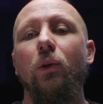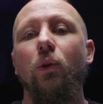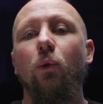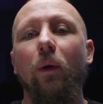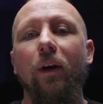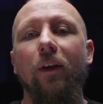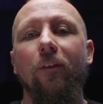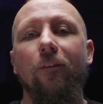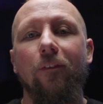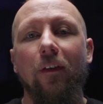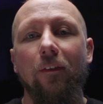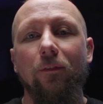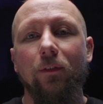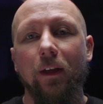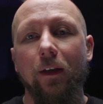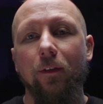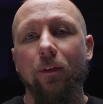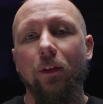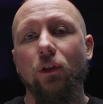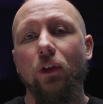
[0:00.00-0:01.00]

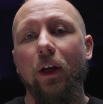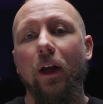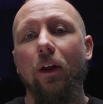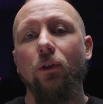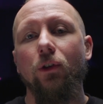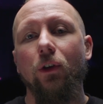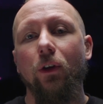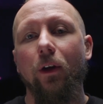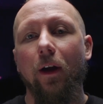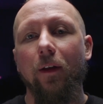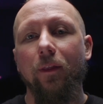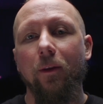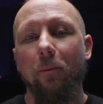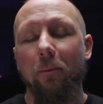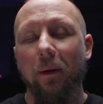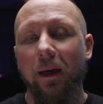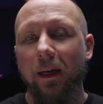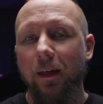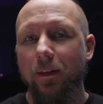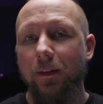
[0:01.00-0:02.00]
2015, the Challenger got the
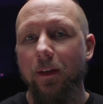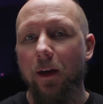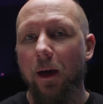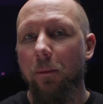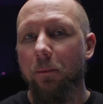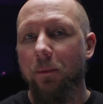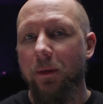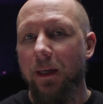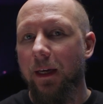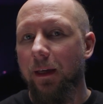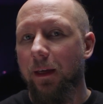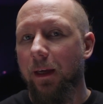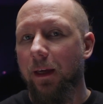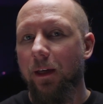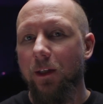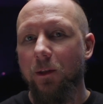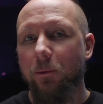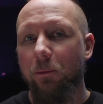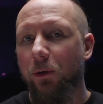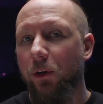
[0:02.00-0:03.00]
biggest update in
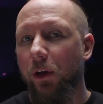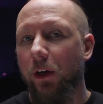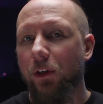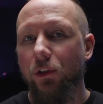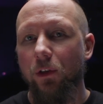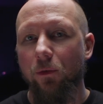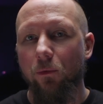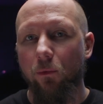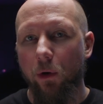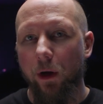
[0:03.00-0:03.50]
its production